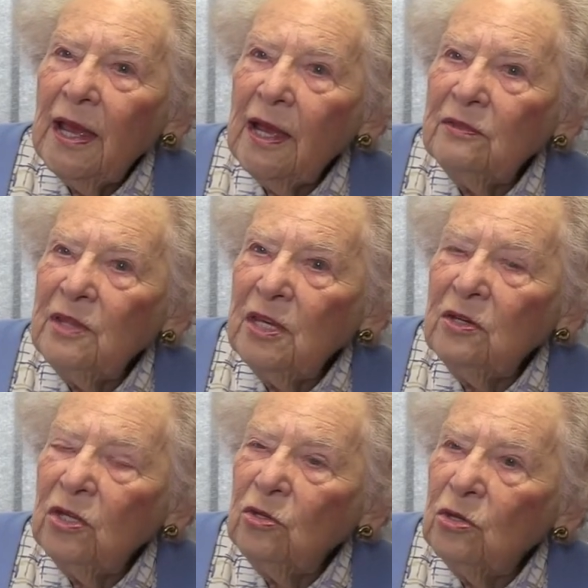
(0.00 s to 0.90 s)
And
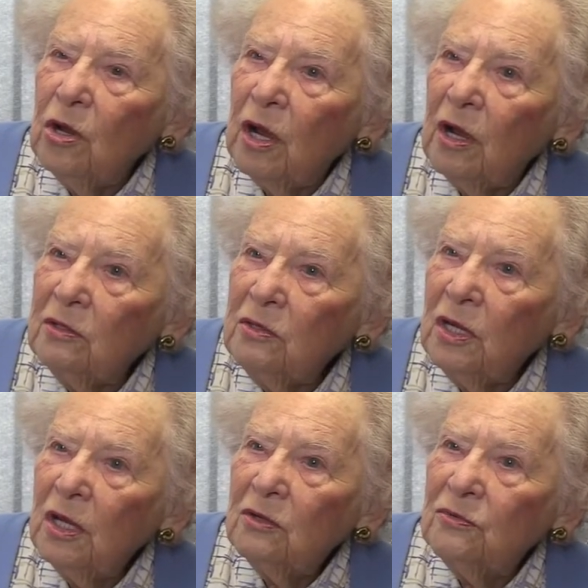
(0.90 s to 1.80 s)
then
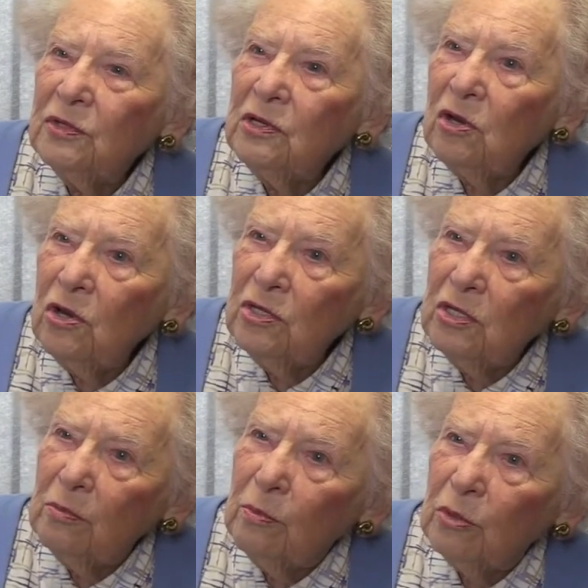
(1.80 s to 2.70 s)
Johann von
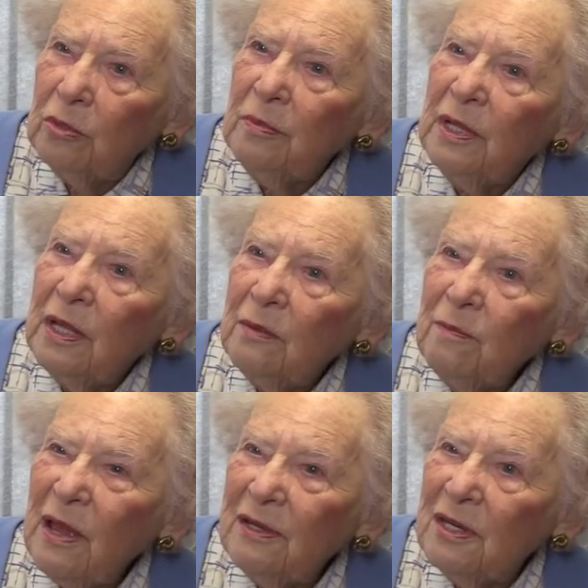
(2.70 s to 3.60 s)
Lindenboom
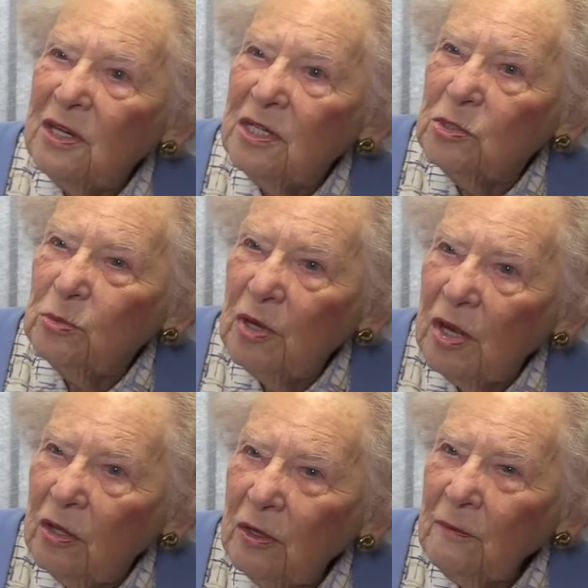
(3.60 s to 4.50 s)
married his
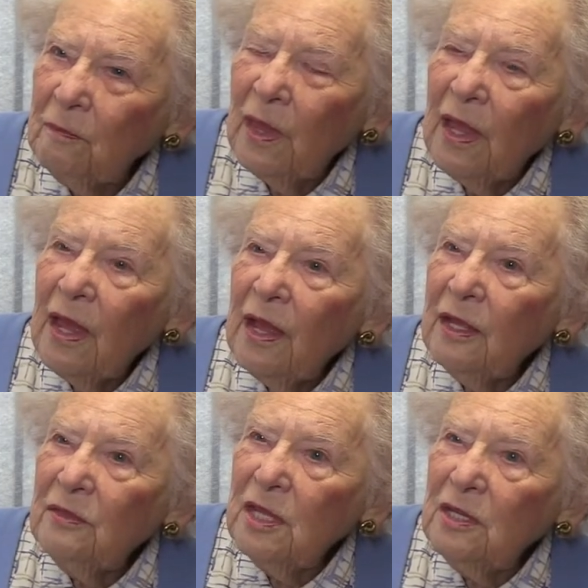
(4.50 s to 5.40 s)
widow.
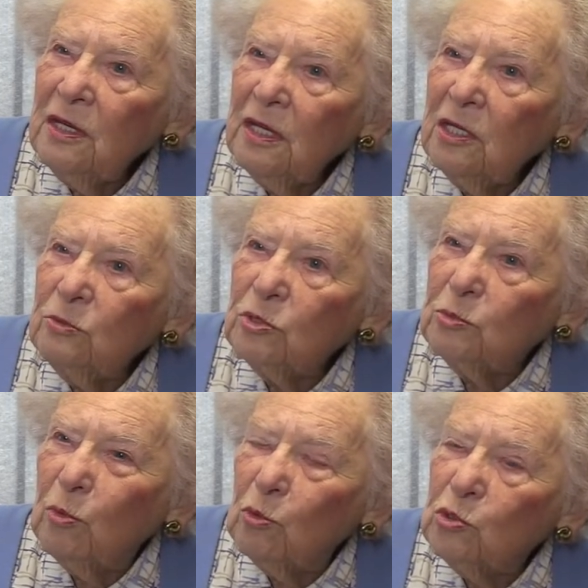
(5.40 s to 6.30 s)
And then it was
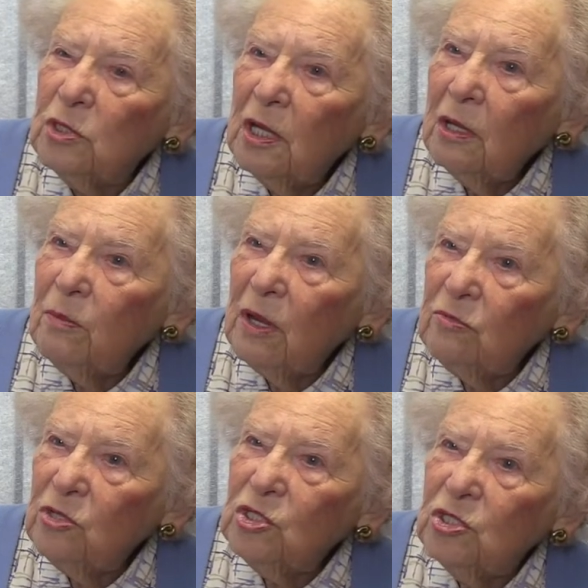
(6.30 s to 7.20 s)
bought by
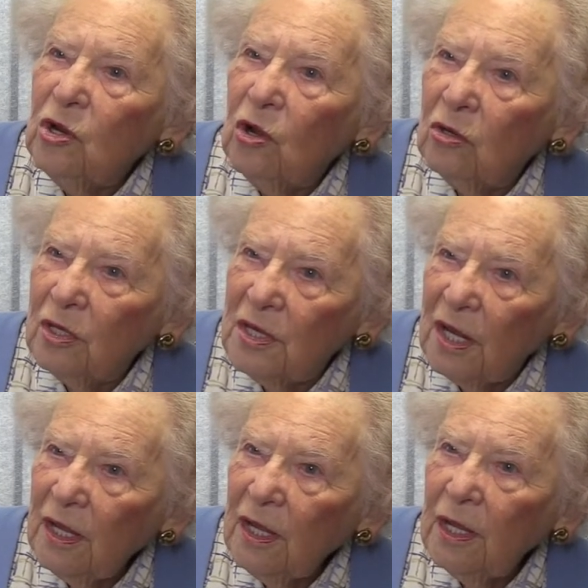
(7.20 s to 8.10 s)
Richard
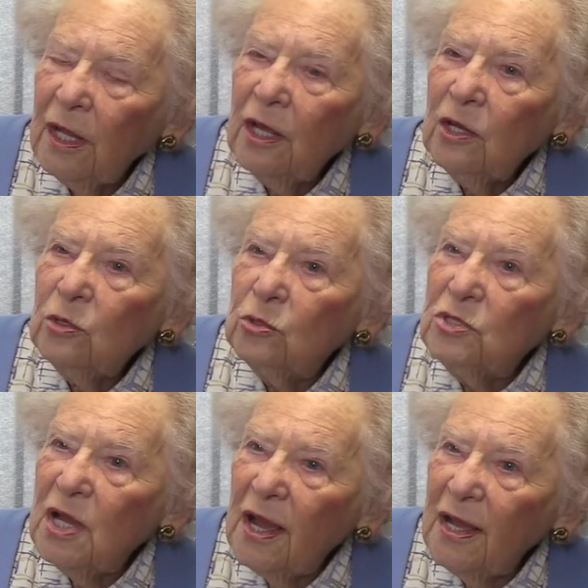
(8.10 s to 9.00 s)
Holliday, who
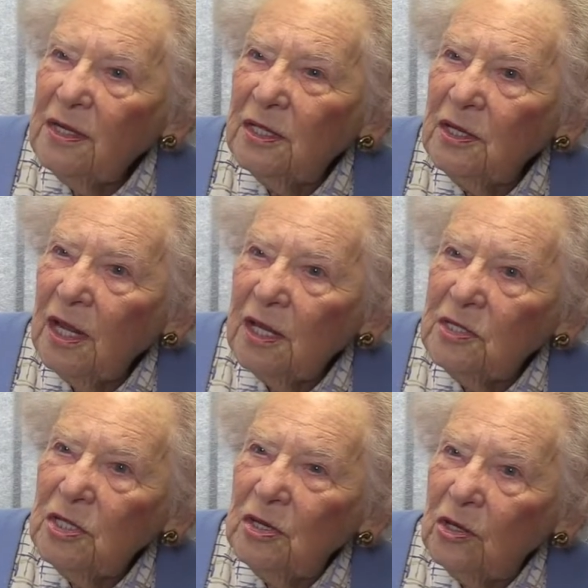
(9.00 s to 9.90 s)
died in
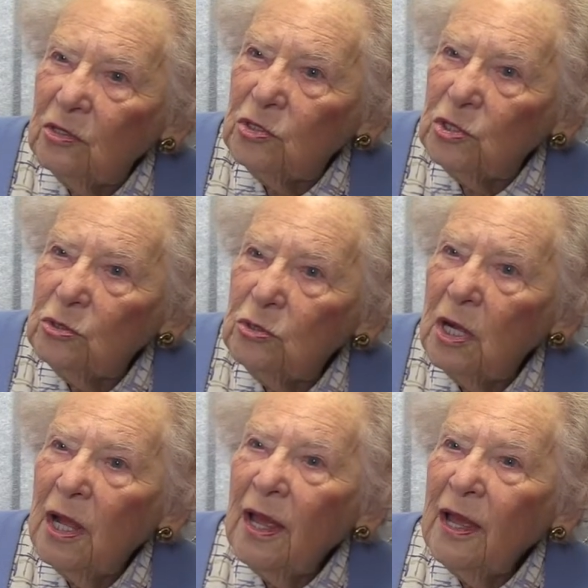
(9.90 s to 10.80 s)
1802.
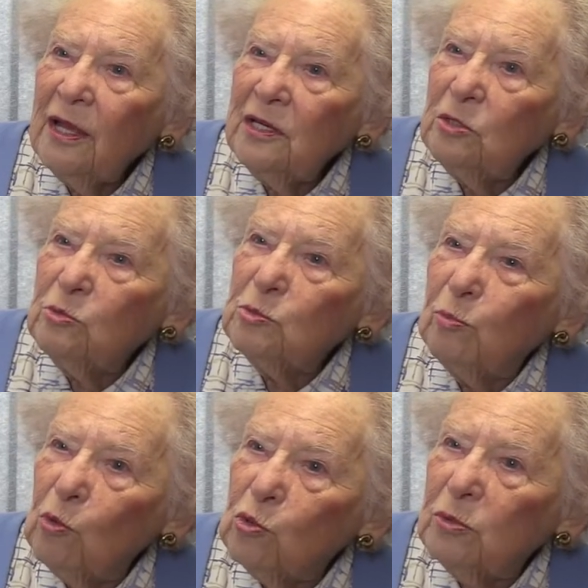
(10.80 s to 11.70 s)
And it was
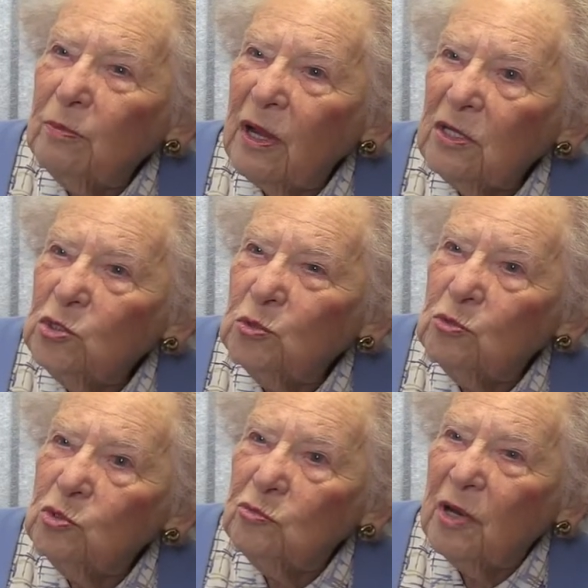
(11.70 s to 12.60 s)
bought by
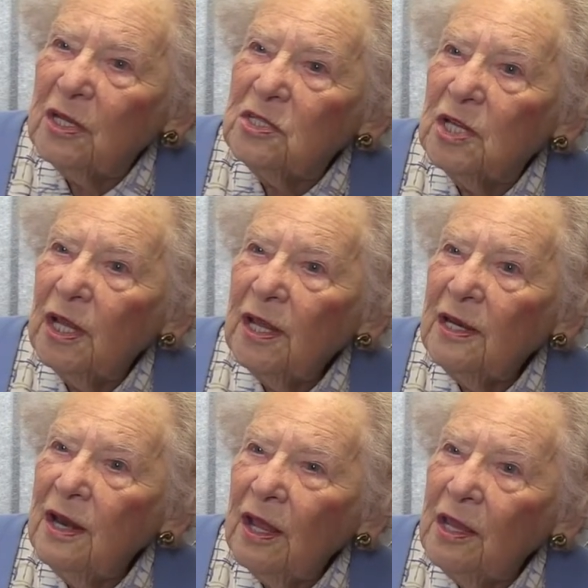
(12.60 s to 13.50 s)
George Rex
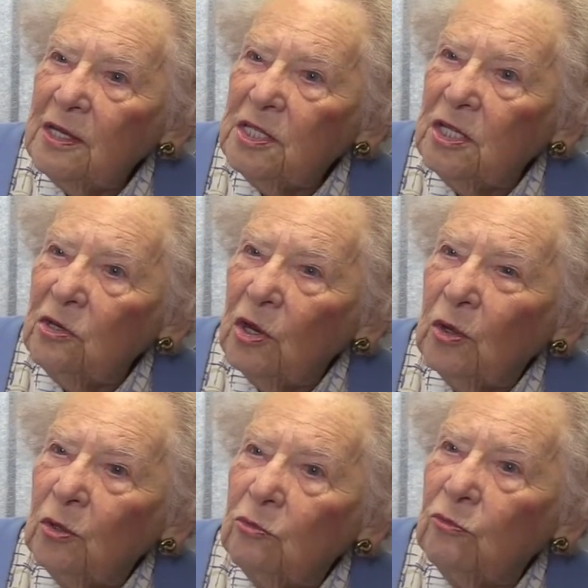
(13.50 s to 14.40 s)
in
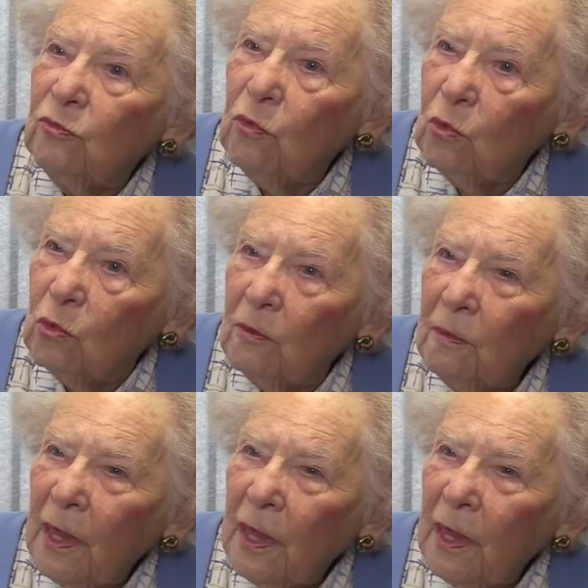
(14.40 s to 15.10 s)
1804.